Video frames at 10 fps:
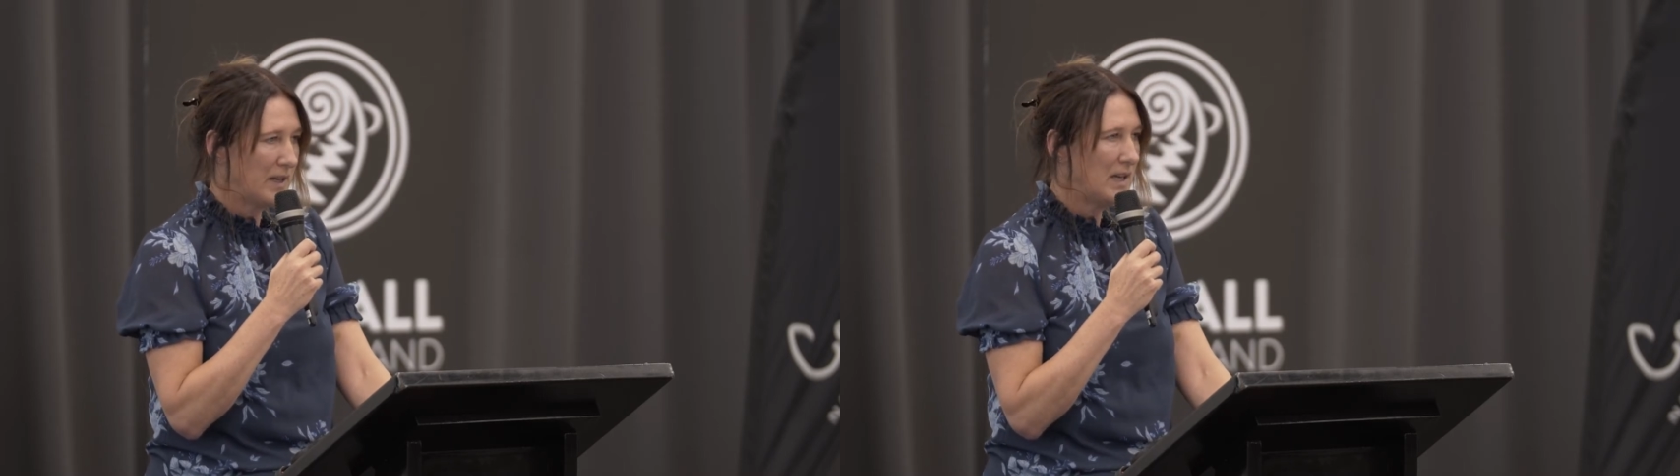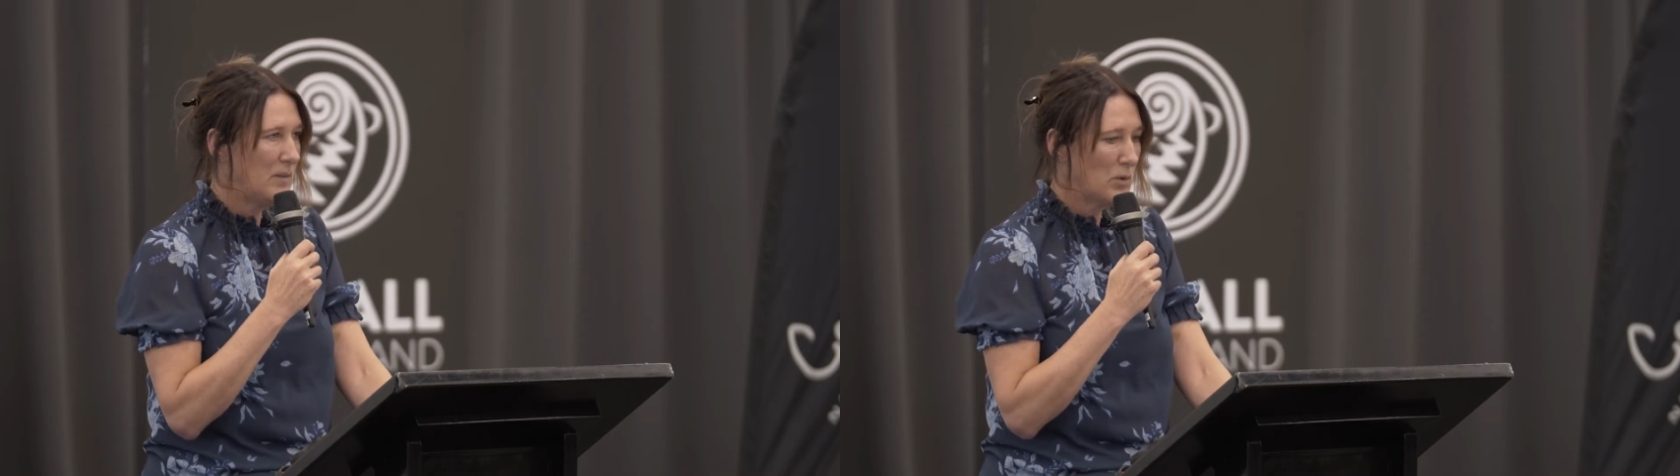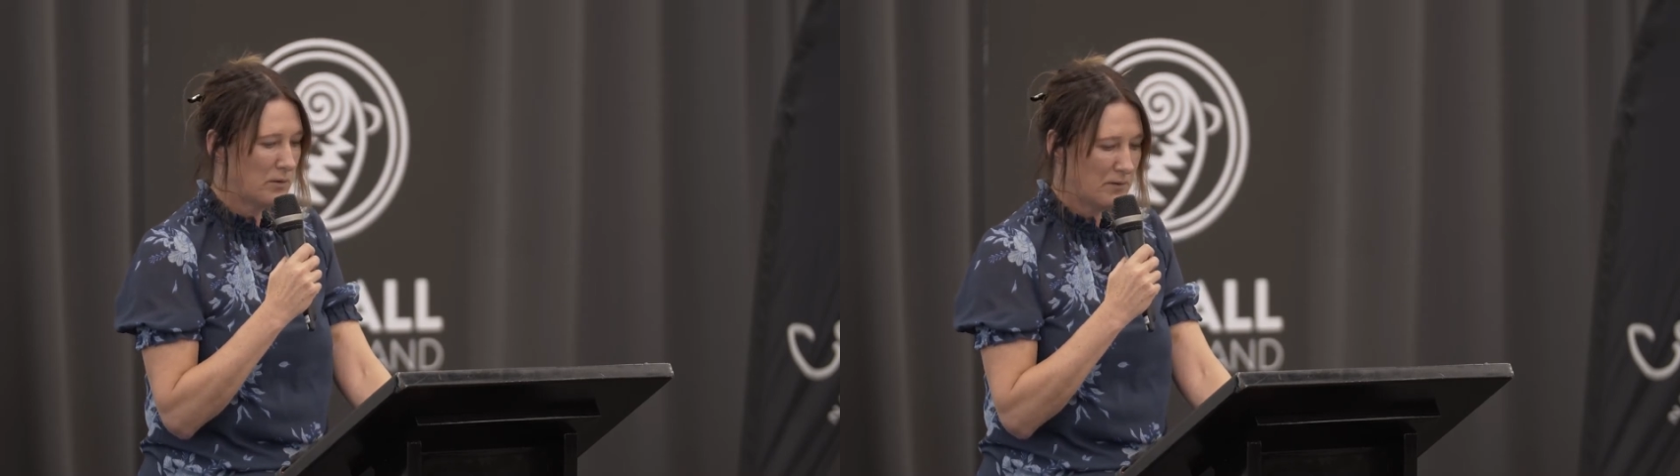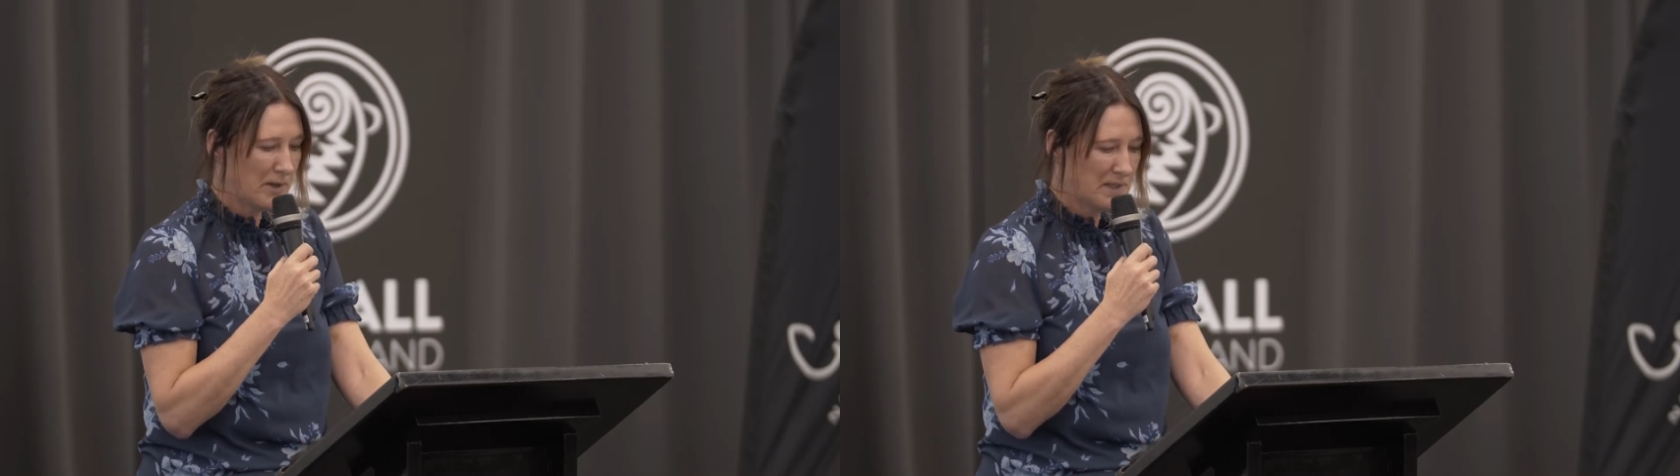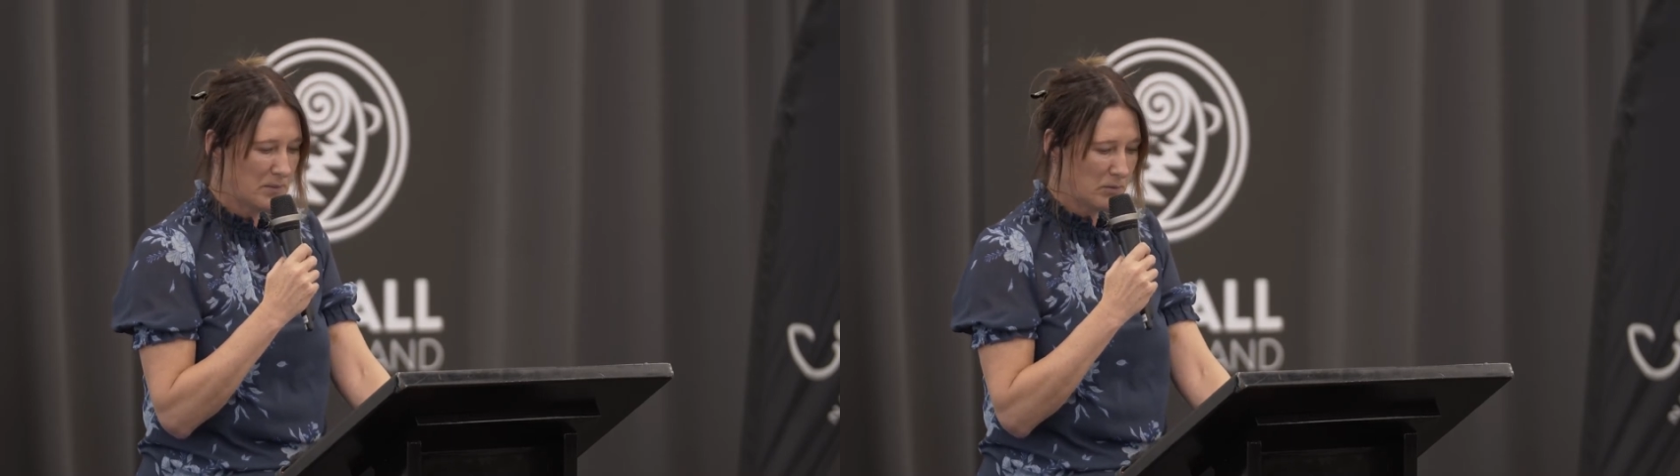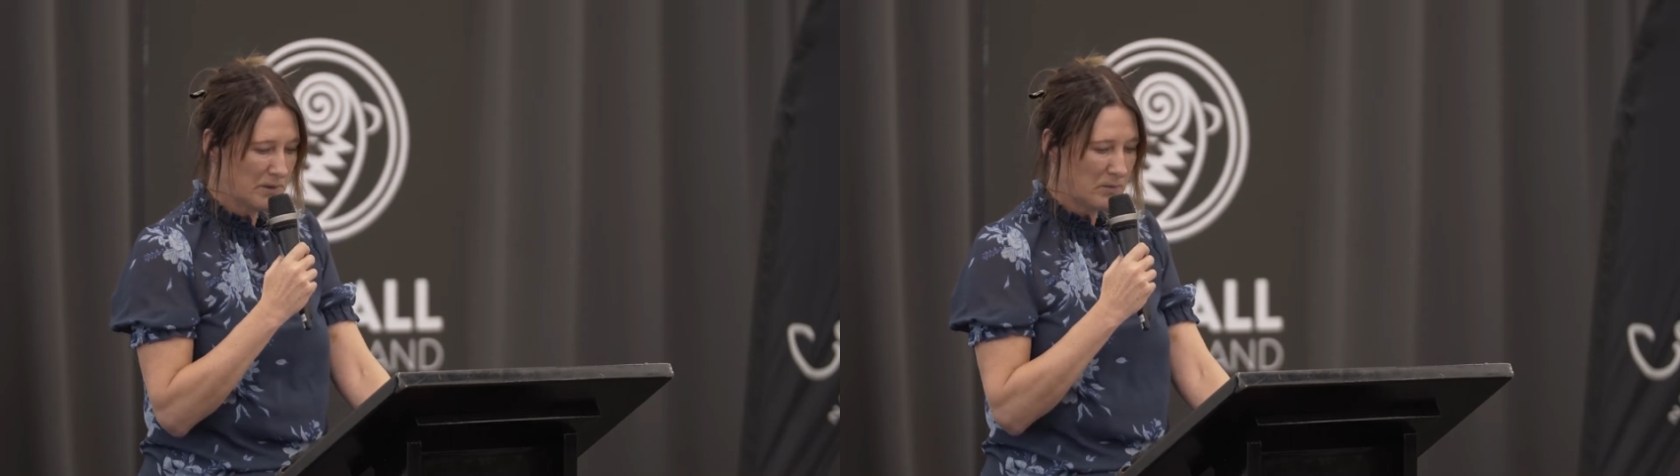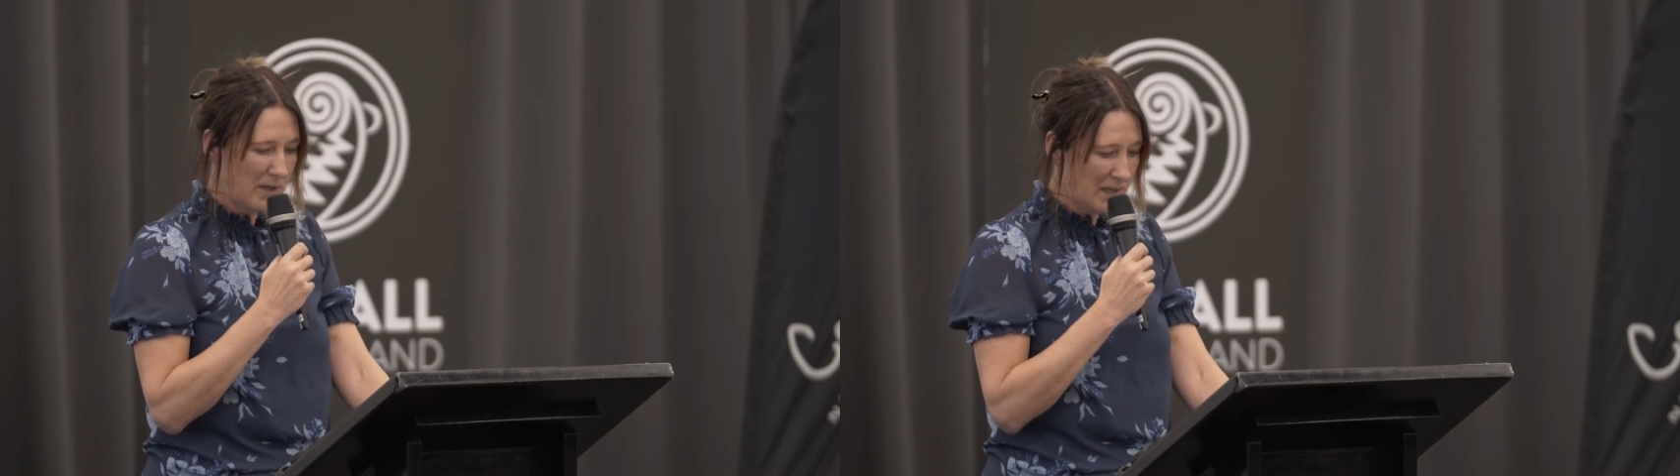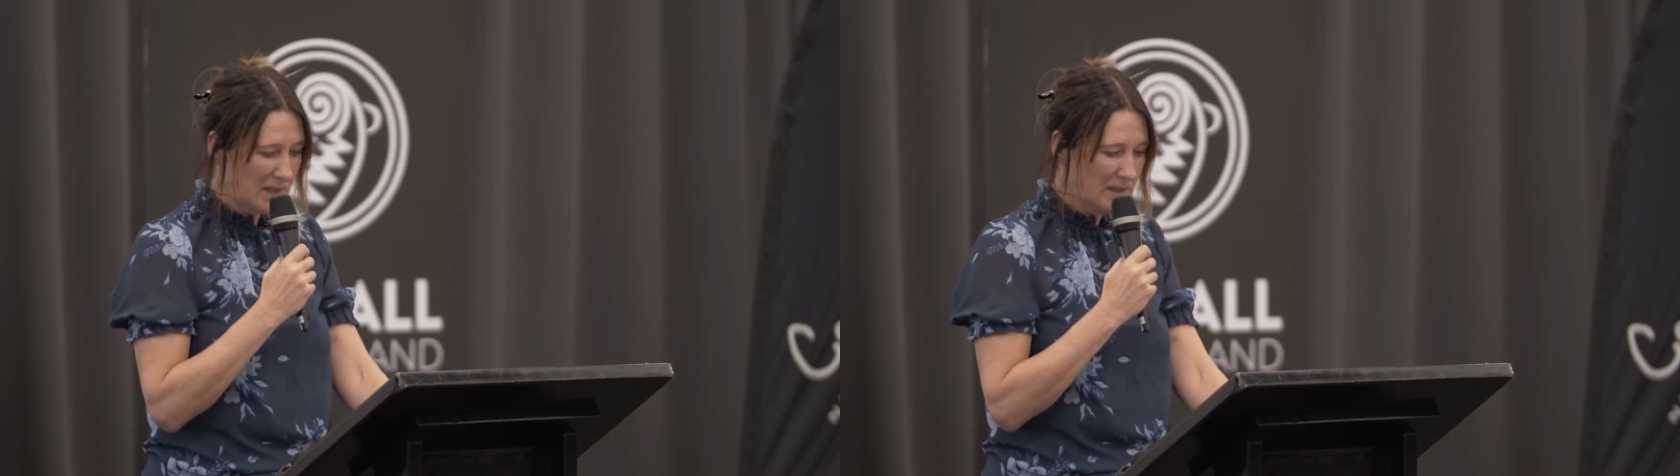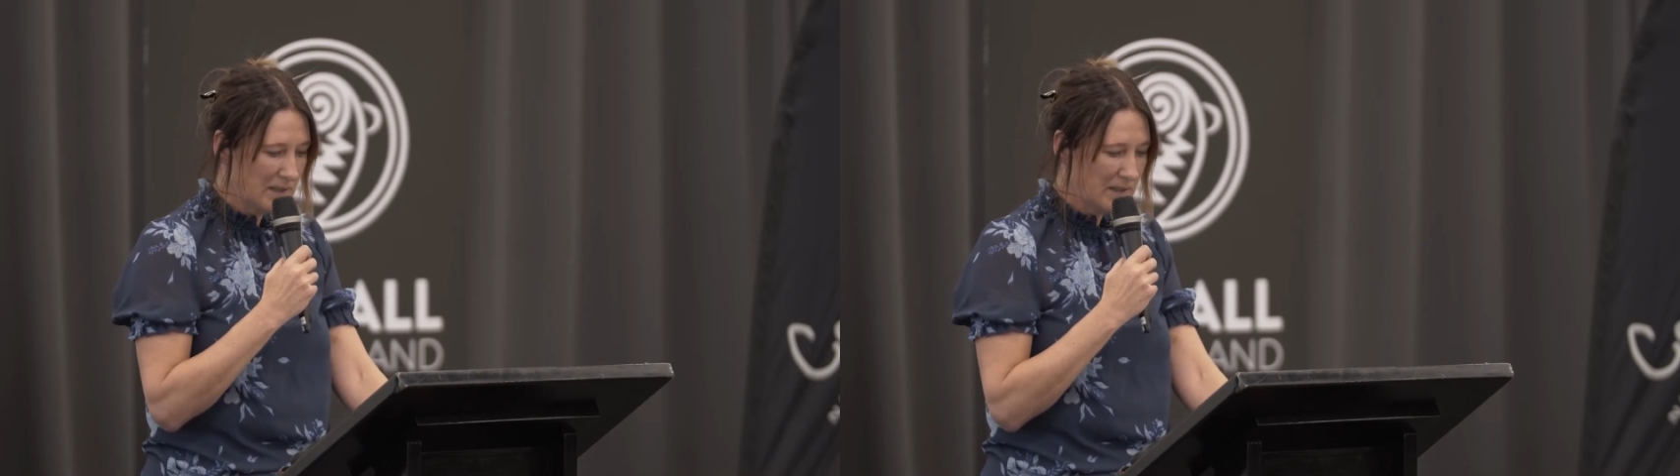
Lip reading: any modified sports week.